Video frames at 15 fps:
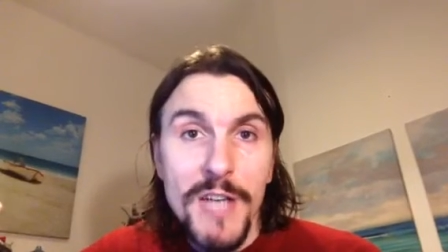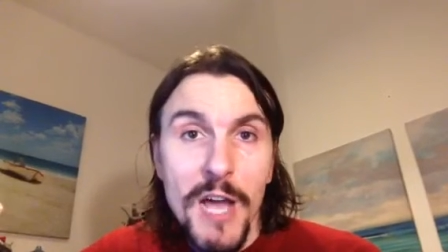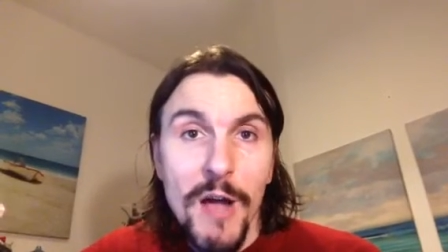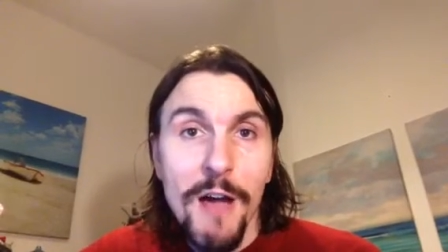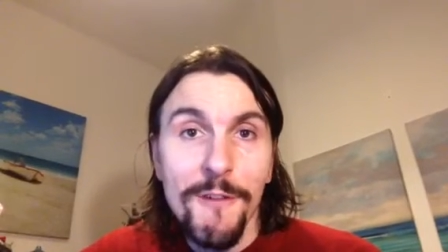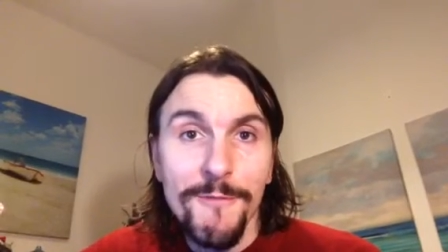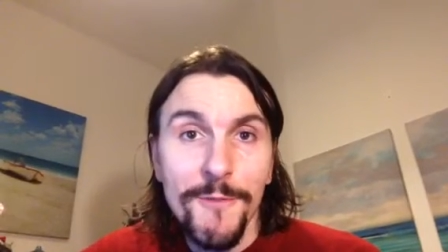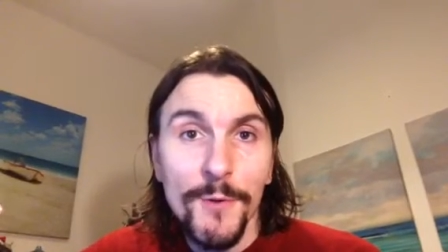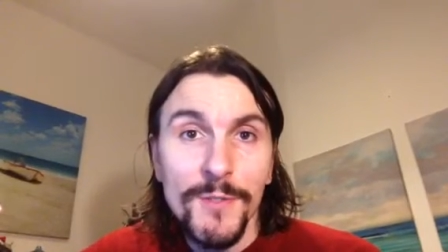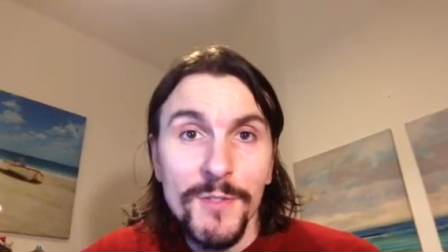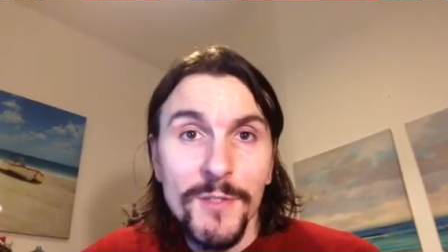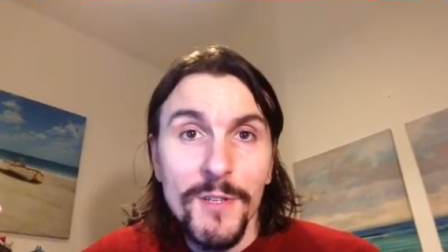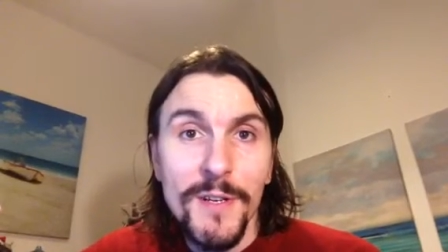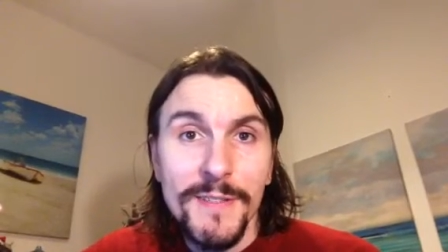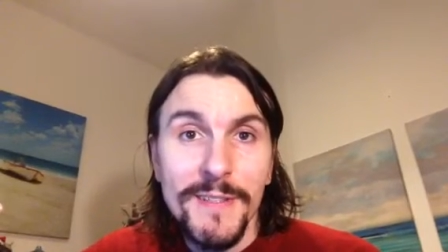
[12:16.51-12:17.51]
Now, a force
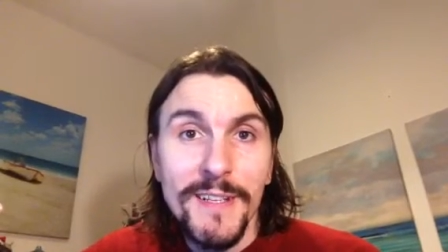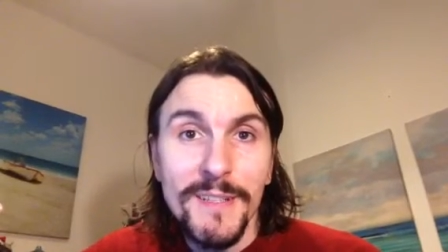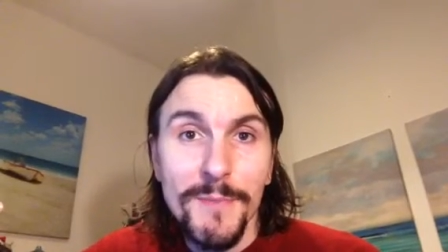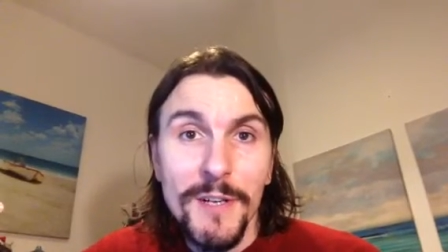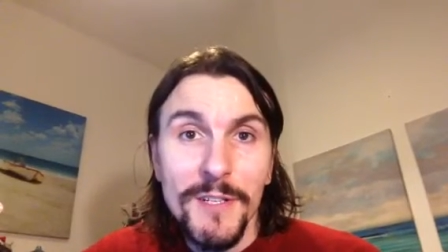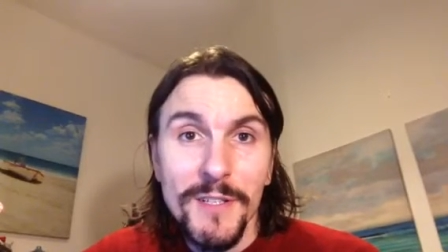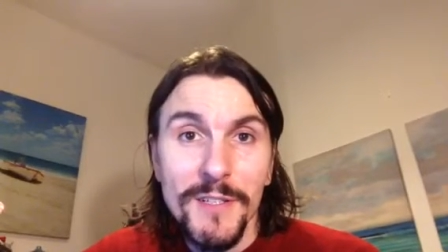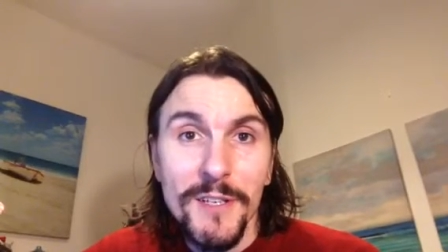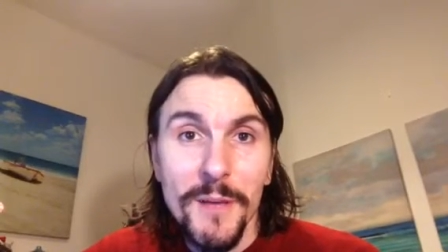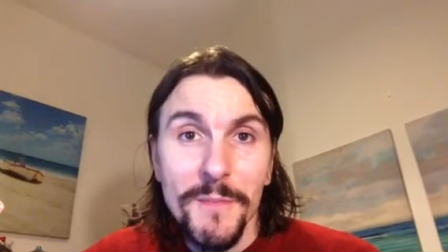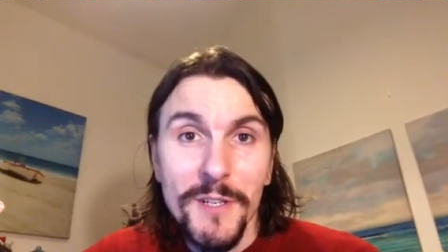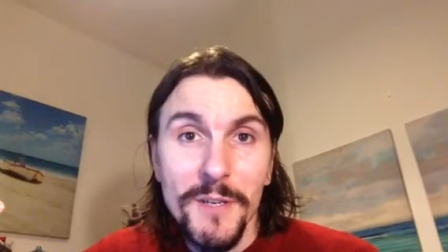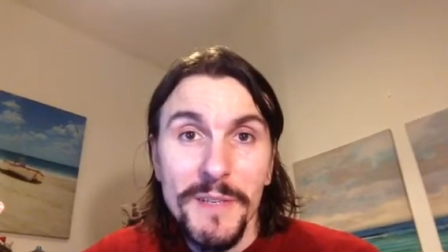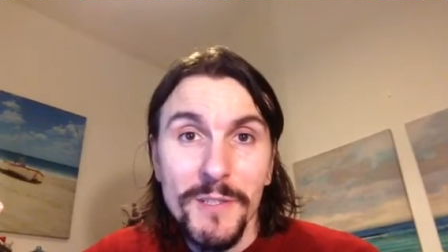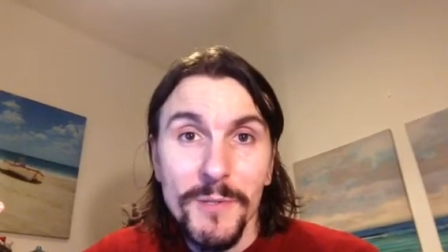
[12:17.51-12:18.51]
de is an expression that I'm
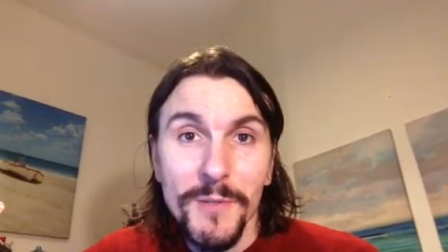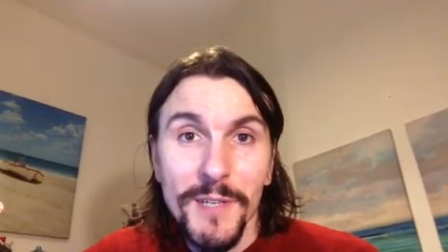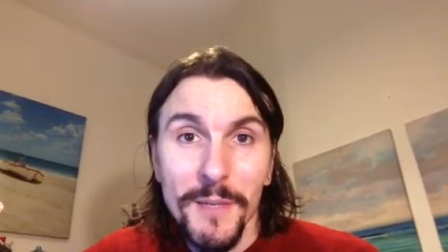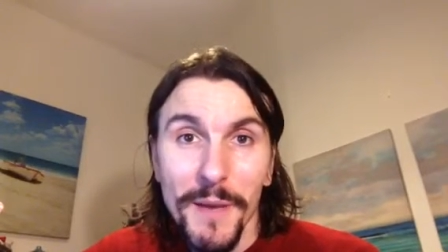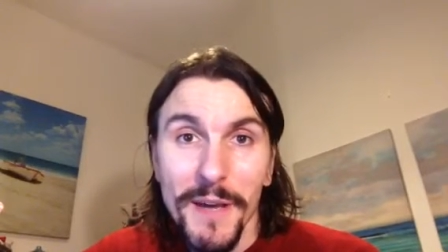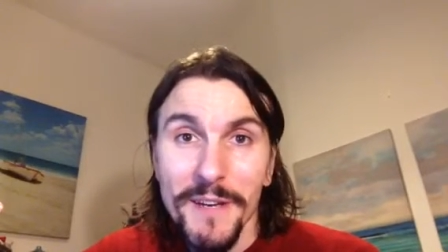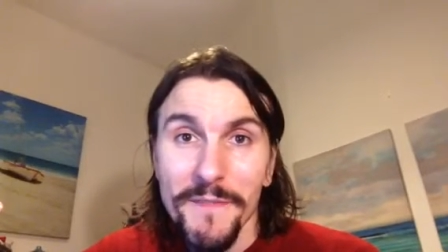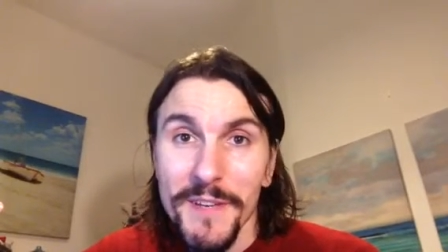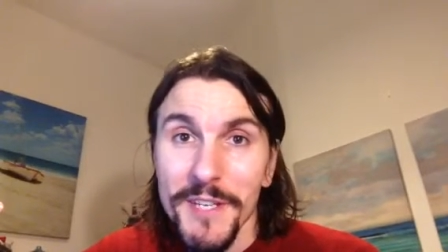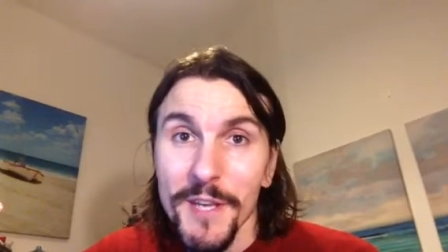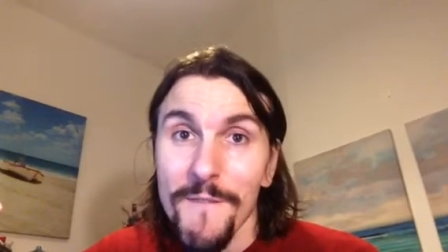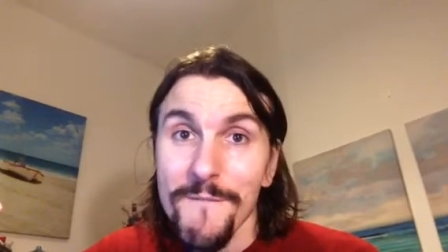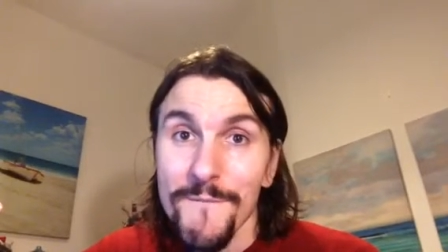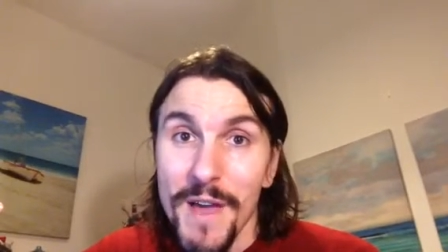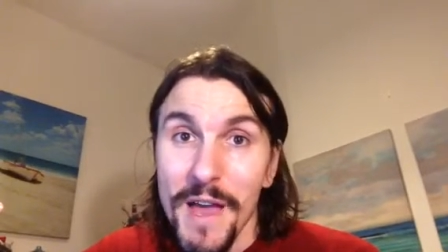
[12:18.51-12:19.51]
going to be talking about in a
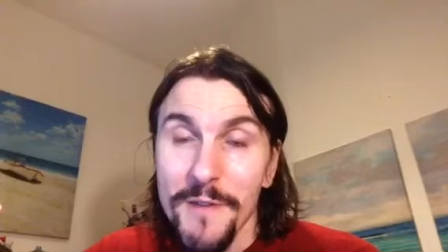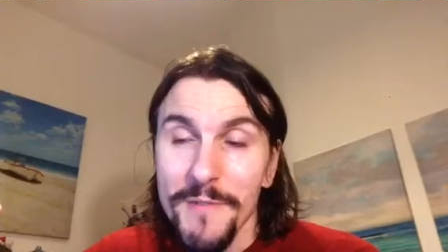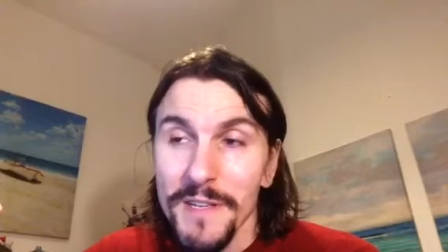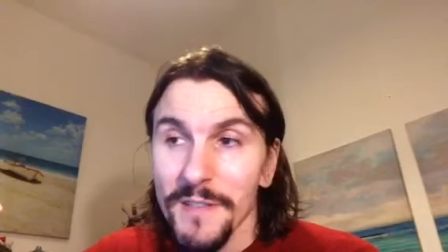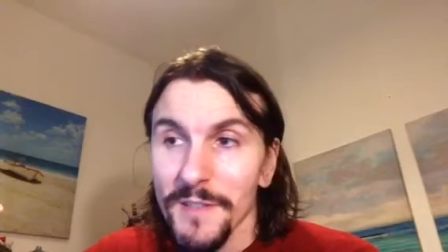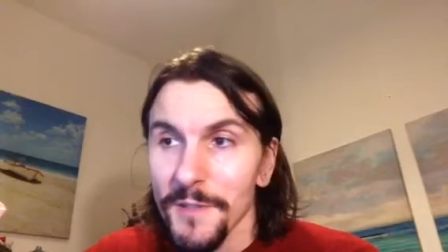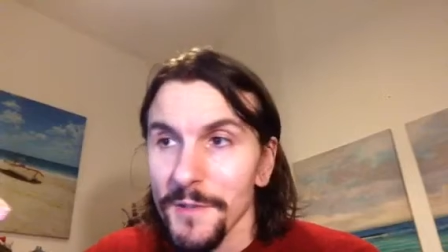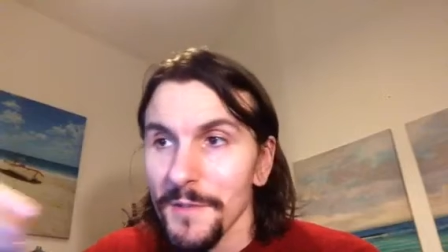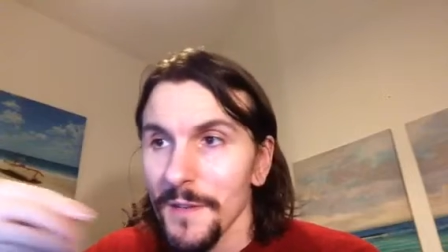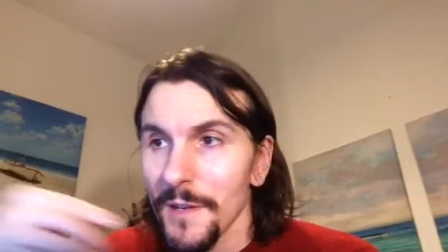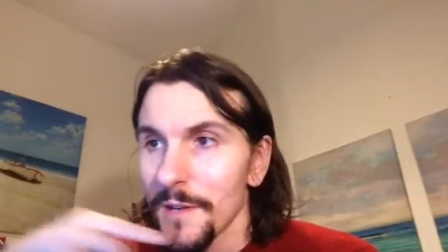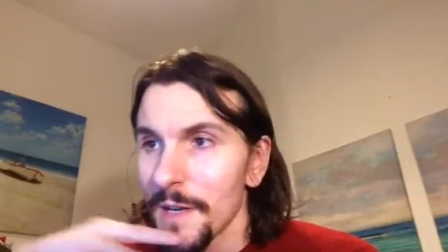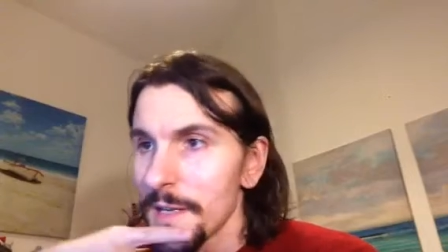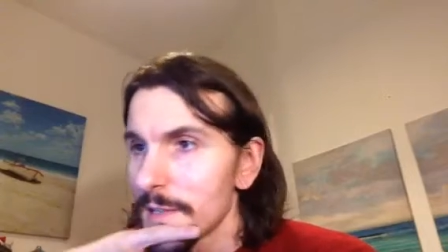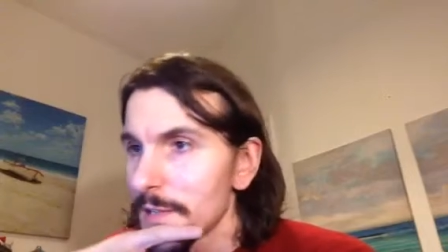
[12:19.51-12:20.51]
video very soon,
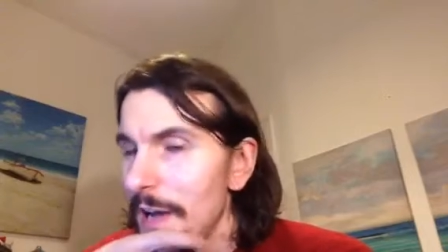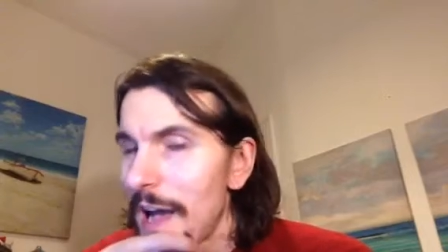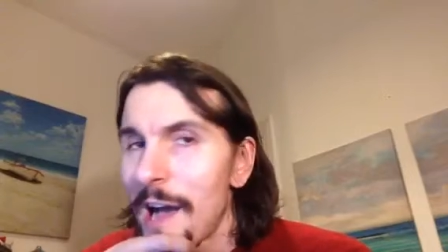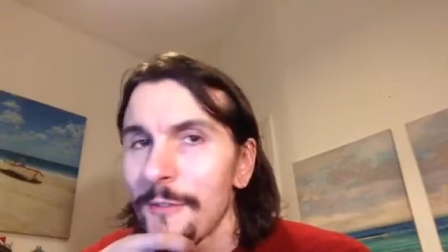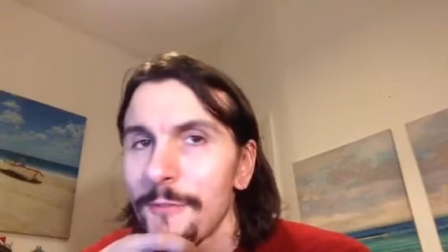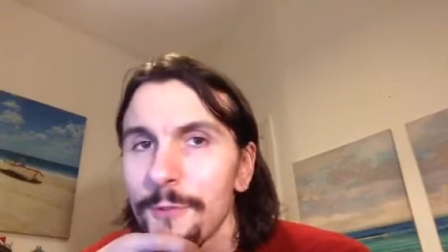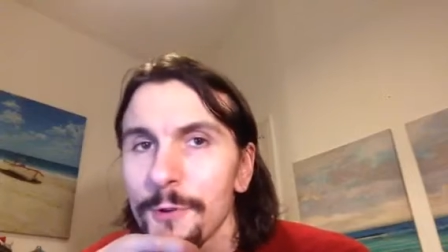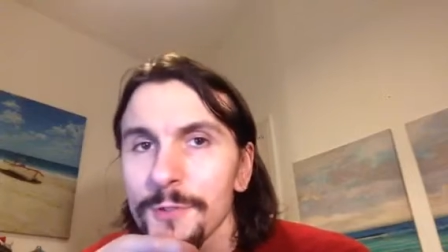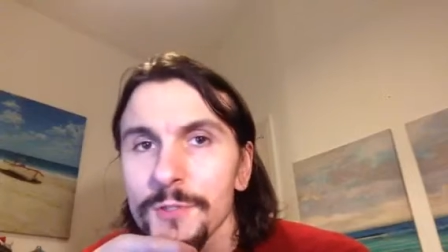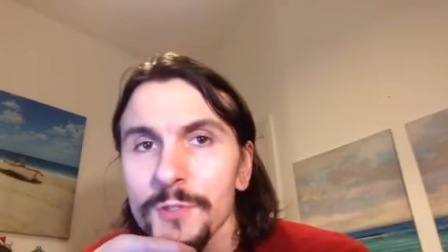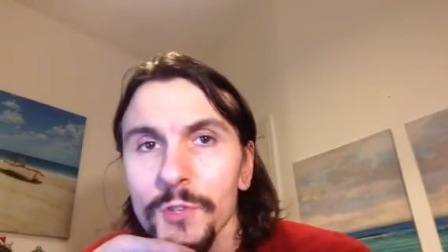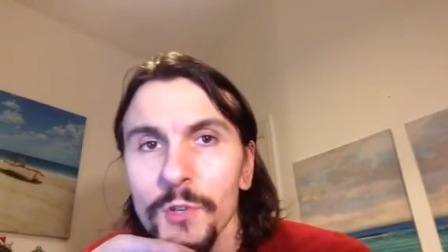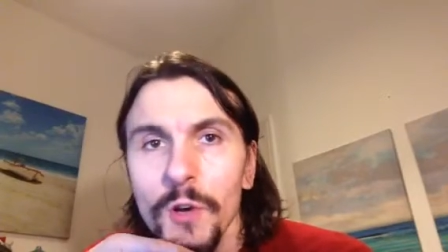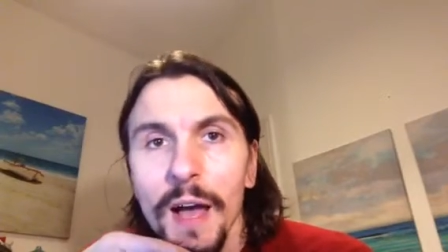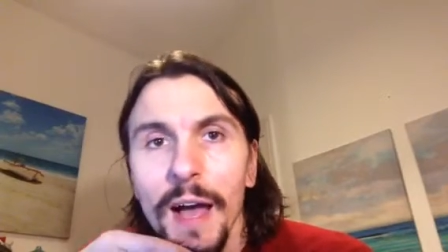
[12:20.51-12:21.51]
alright? So, a force
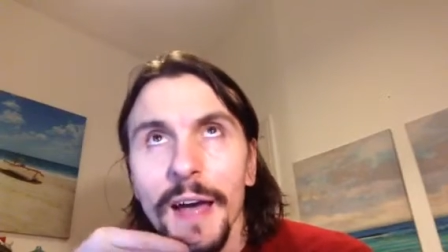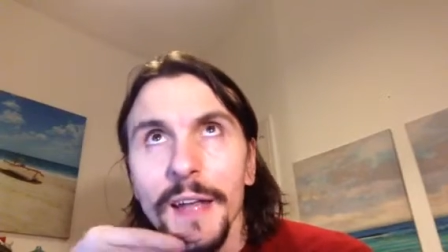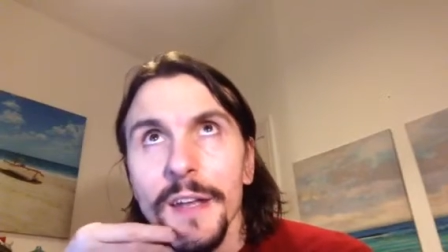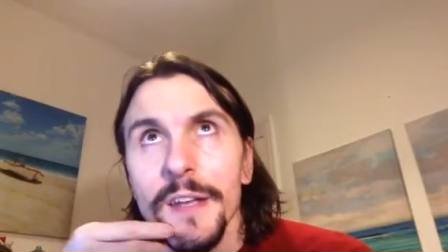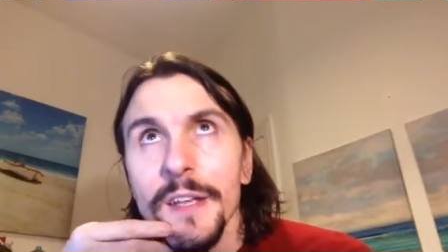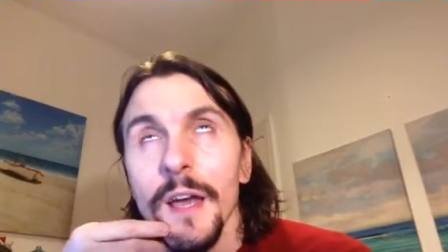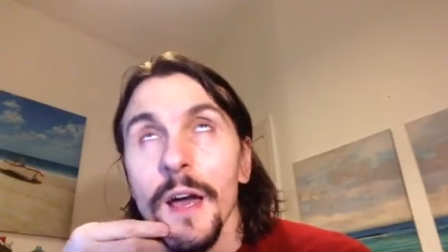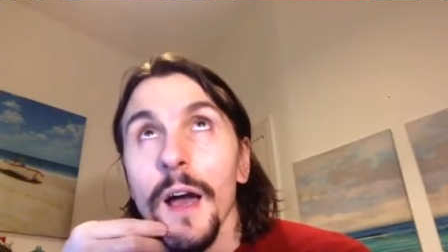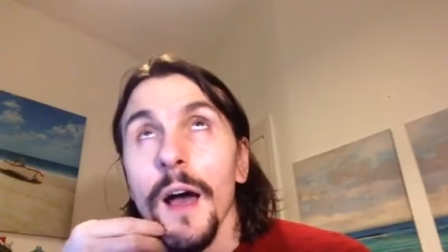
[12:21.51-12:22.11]
de and